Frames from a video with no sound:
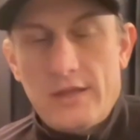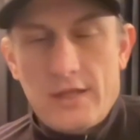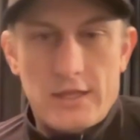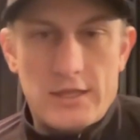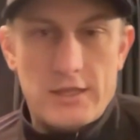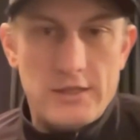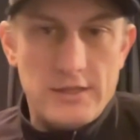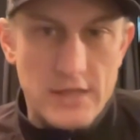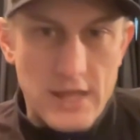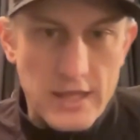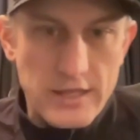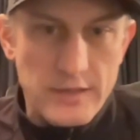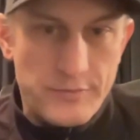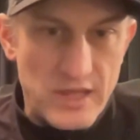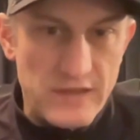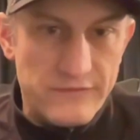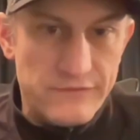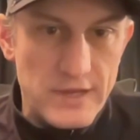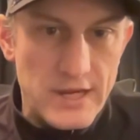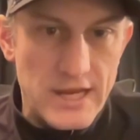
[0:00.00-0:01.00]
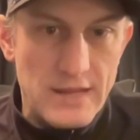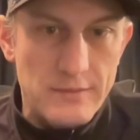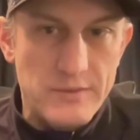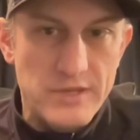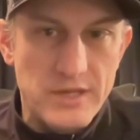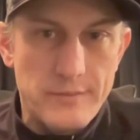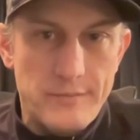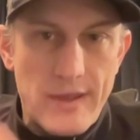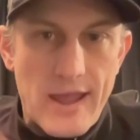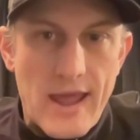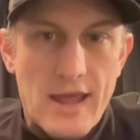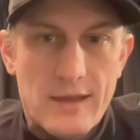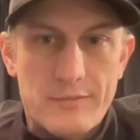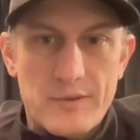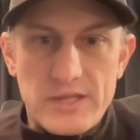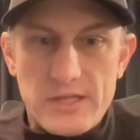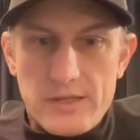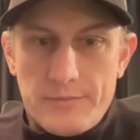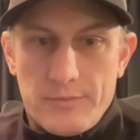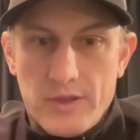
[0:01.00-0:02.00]
like you play for the name in your back,
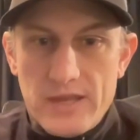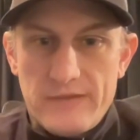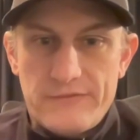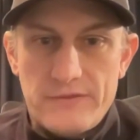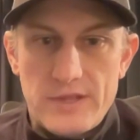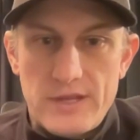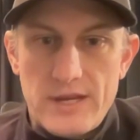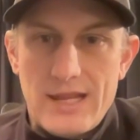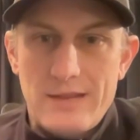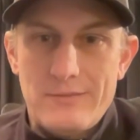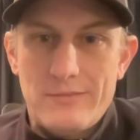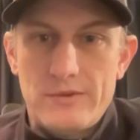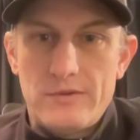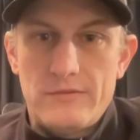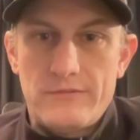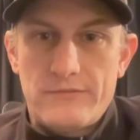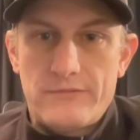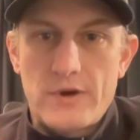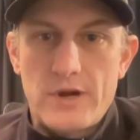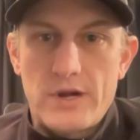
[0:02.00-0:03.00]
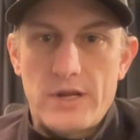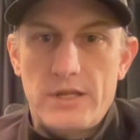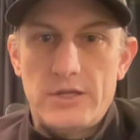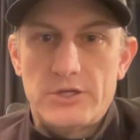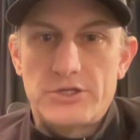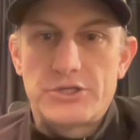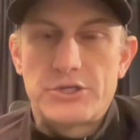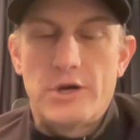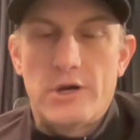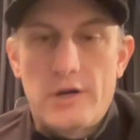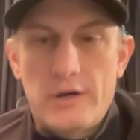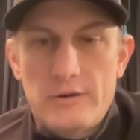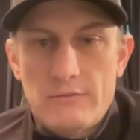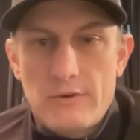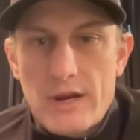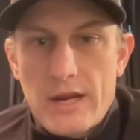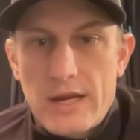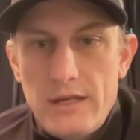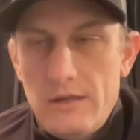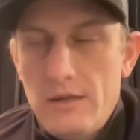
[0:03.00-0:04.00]
but you play for the name in front of your shirt,
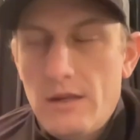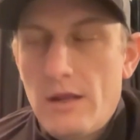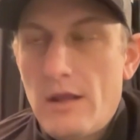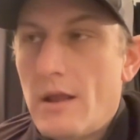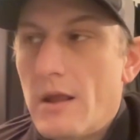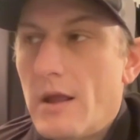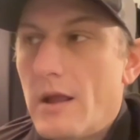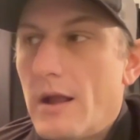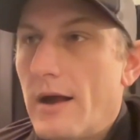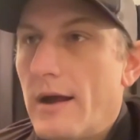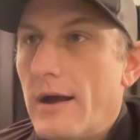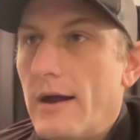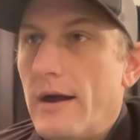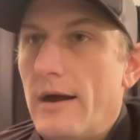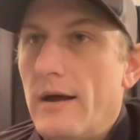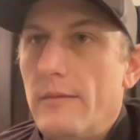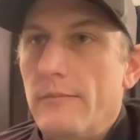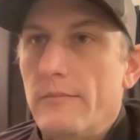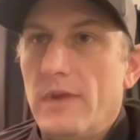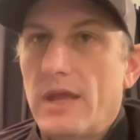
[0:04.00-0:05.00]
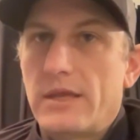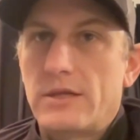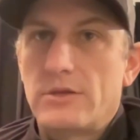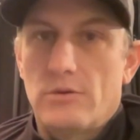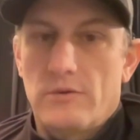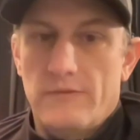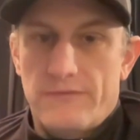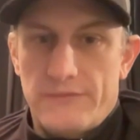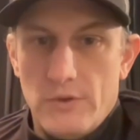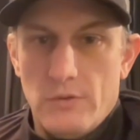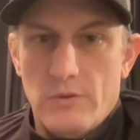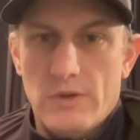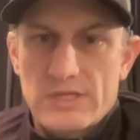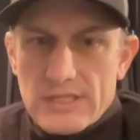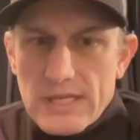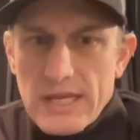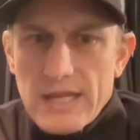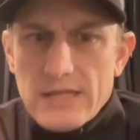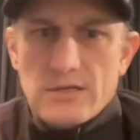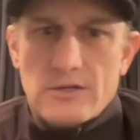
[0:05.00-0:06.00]
right? Like so if
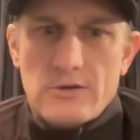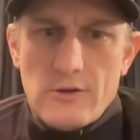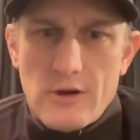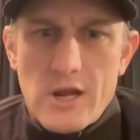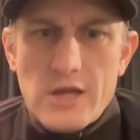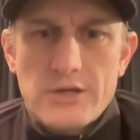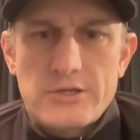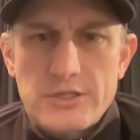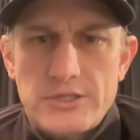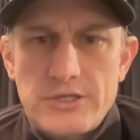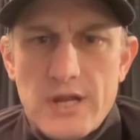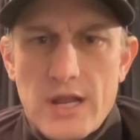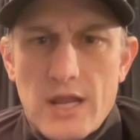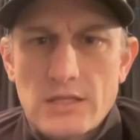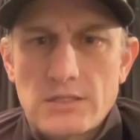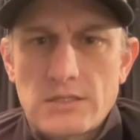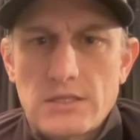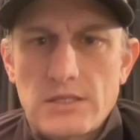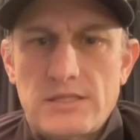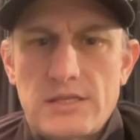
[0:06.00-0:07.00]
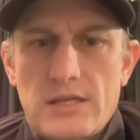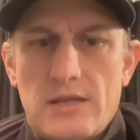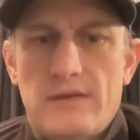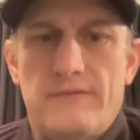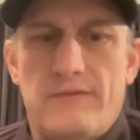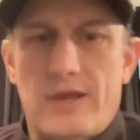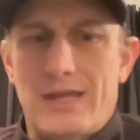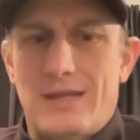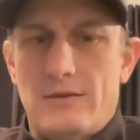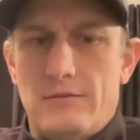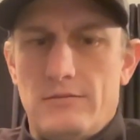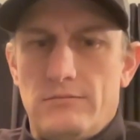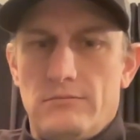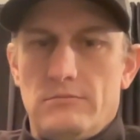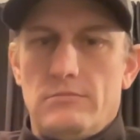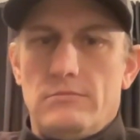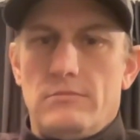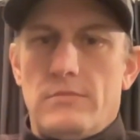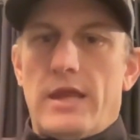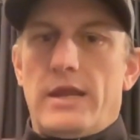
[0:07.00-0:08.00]
USA's across your chest instead of like
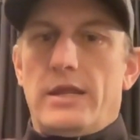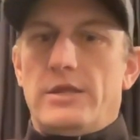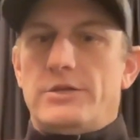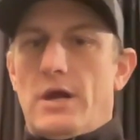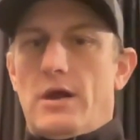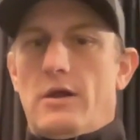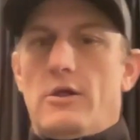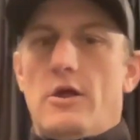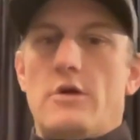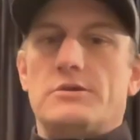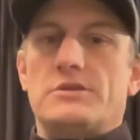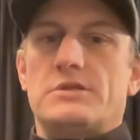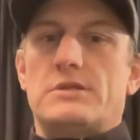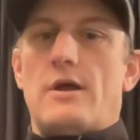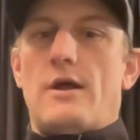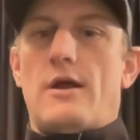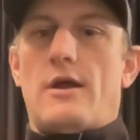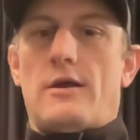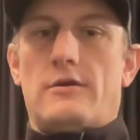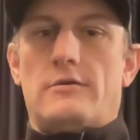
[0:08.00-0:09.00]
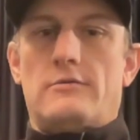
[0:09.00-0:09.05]
NHL All-Star,